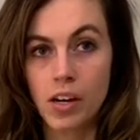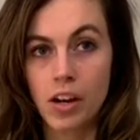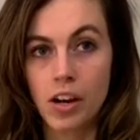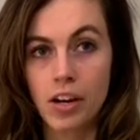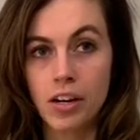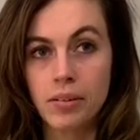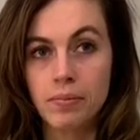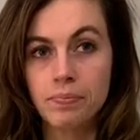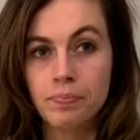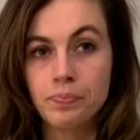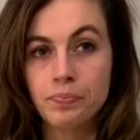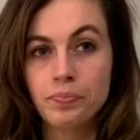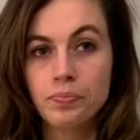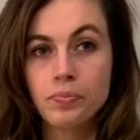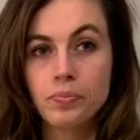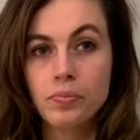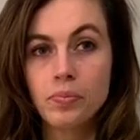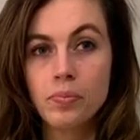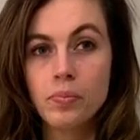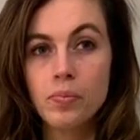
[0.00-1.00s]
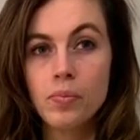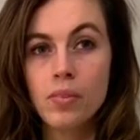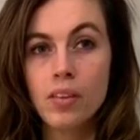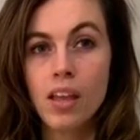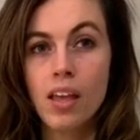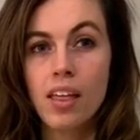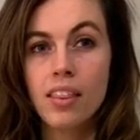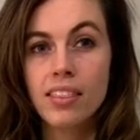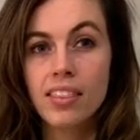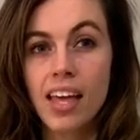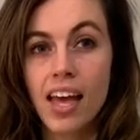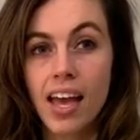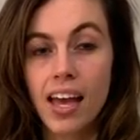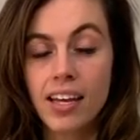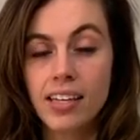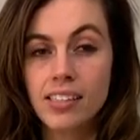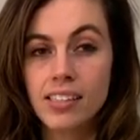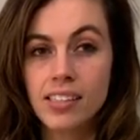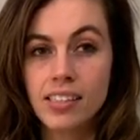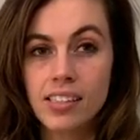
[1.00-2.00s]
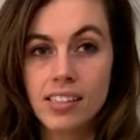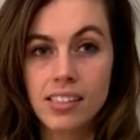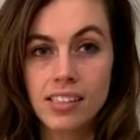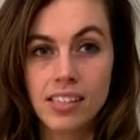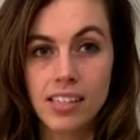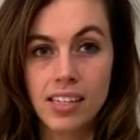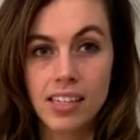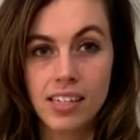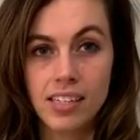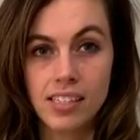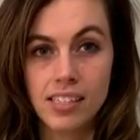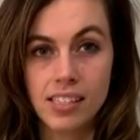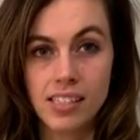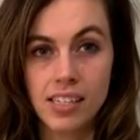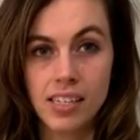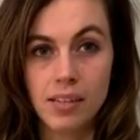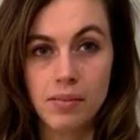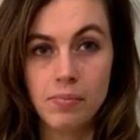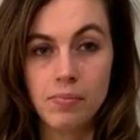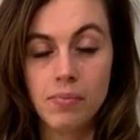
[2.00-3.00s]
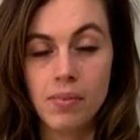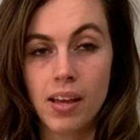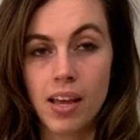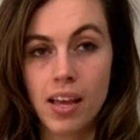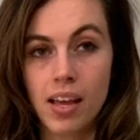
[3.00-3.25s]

are that S in his name